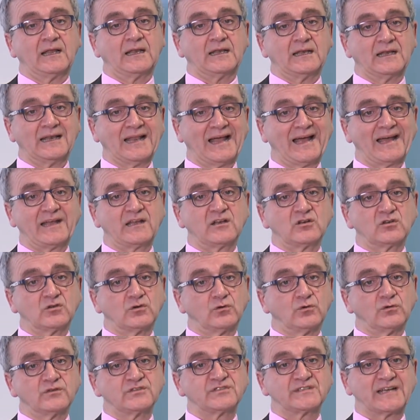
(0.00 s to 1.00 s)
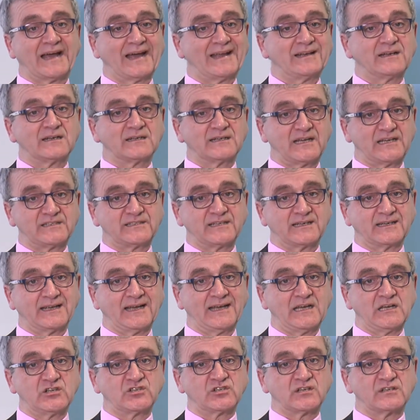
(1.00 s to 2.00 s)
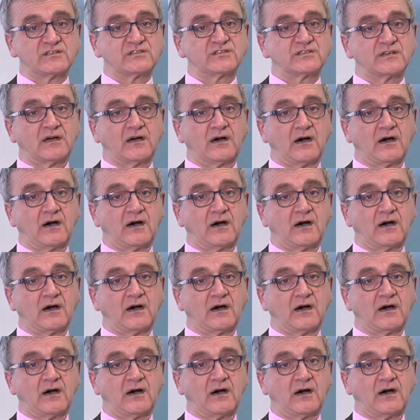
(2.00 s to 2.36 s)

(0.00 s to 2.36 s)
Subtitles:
Landlords and letting agents